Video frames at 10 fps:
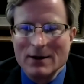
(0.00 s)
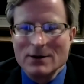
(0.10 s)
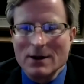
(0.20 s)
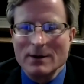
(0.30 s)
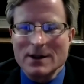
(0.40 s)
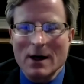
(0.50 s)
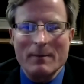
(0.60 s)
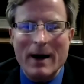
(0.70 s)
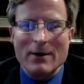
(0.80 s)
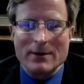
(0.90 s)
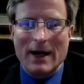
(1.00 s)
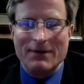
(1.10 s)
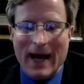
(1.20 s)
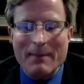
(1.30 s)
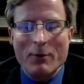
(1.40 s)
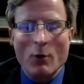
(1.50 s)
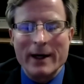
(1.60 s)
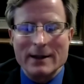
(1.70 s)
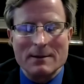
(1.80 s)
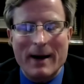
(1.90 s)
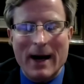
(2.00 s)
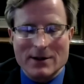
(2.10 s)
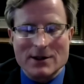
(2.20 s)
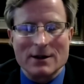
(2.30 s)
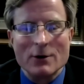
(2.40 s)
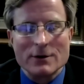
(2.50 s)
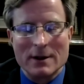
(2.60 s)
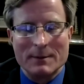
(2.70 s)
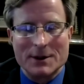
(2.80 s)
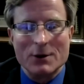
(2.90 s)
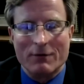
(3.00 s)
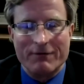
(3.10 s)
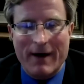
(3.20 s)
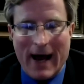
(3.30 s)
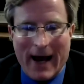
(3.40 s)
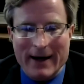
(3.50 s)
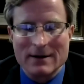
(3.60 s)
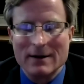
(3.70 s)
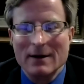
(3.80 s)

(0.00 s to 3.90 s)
So it's all about, at that point, it's about disclosing a material fact.